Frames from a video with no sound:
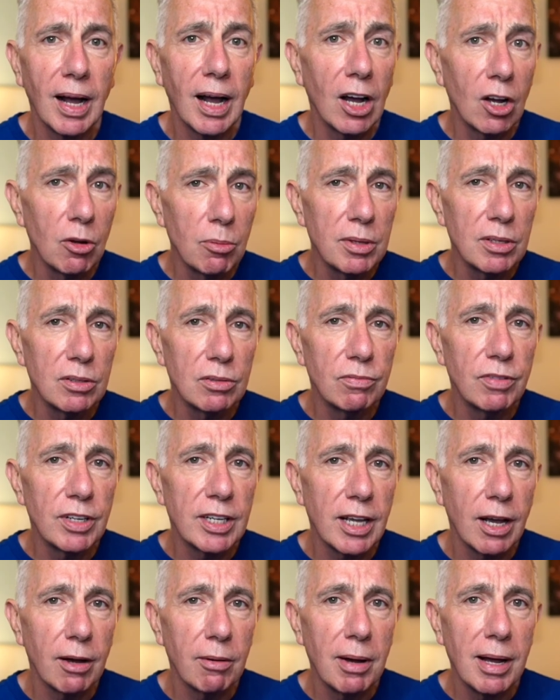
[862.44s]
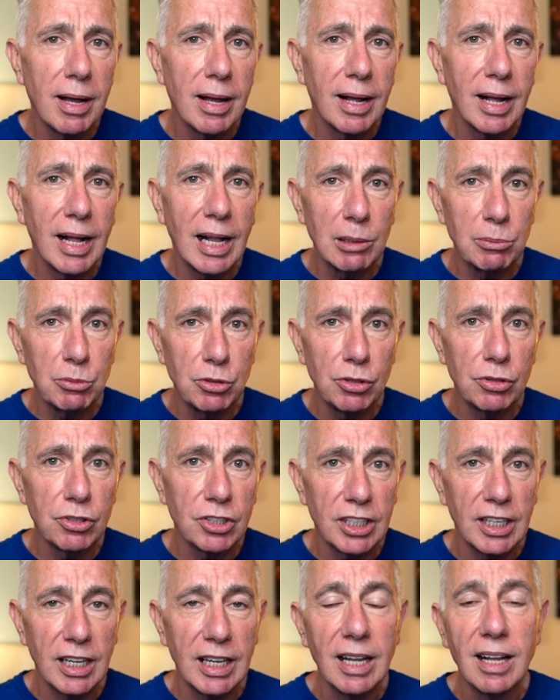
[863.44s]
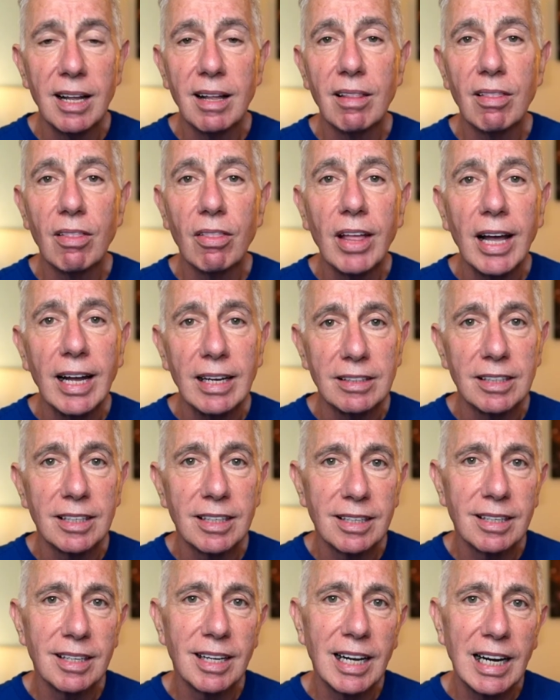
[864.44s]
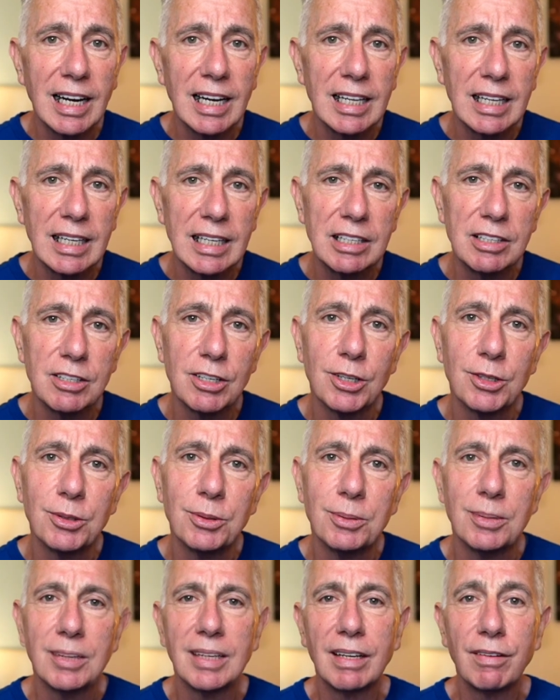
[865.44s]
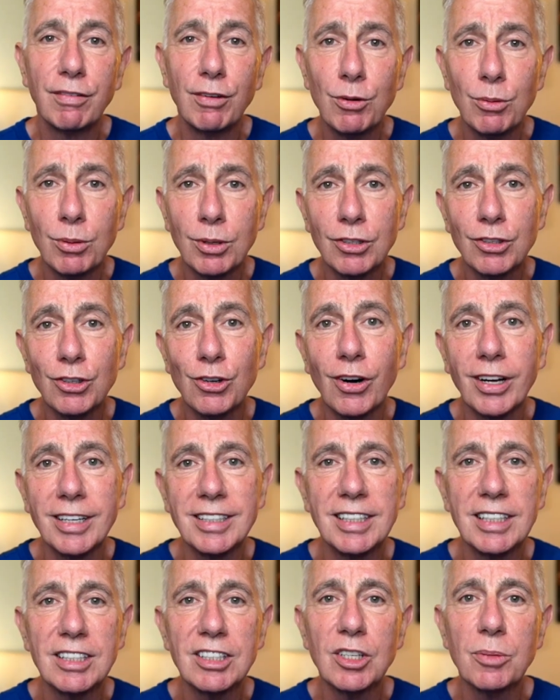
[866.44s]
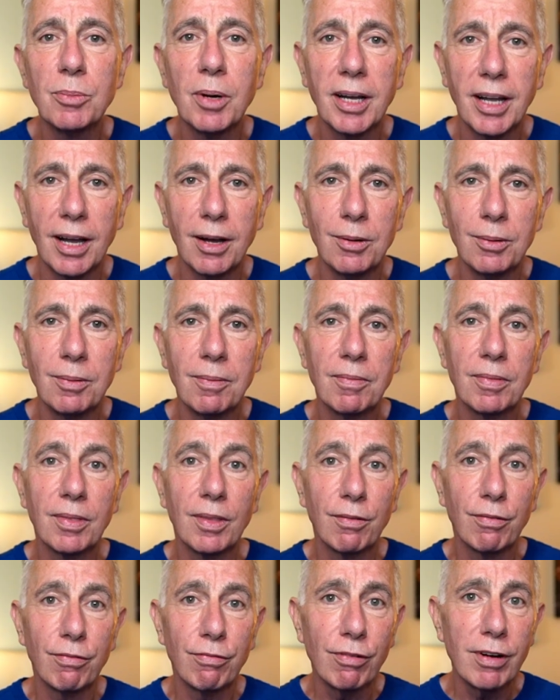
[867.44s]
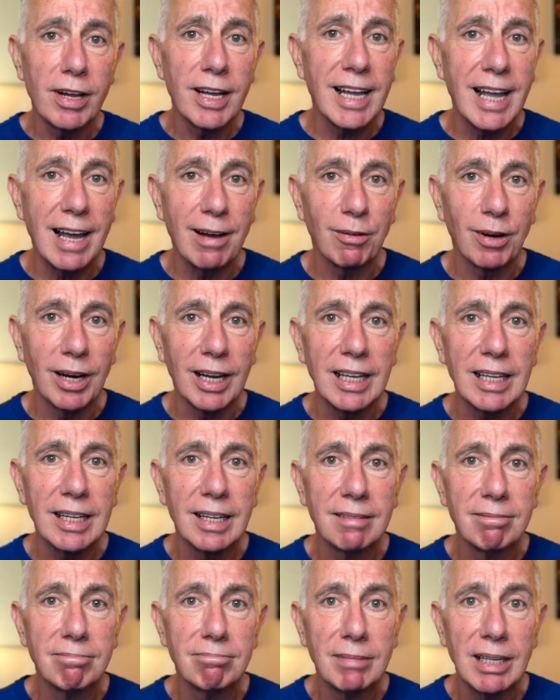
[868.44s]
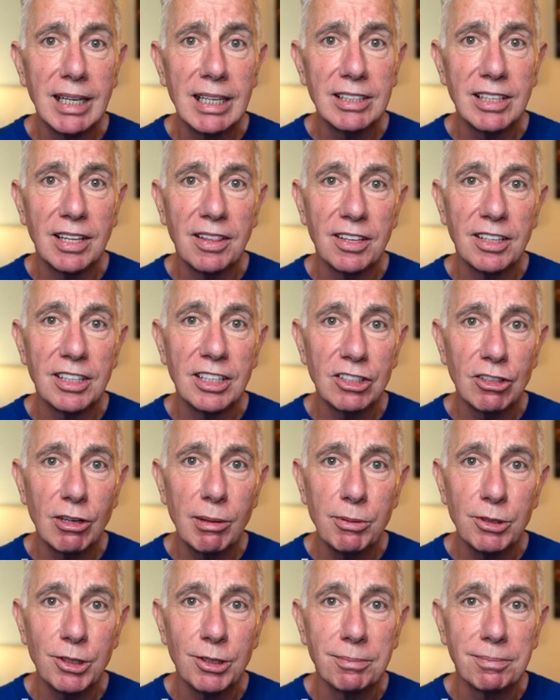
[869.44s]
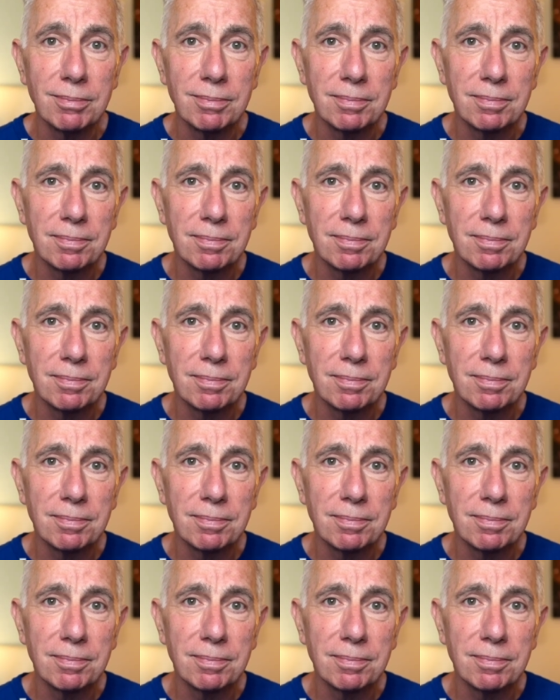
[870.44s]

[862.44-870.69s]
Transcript: I hope this video helped you see that clearly too. If you want to try Systeme.io, the free account link is in the description.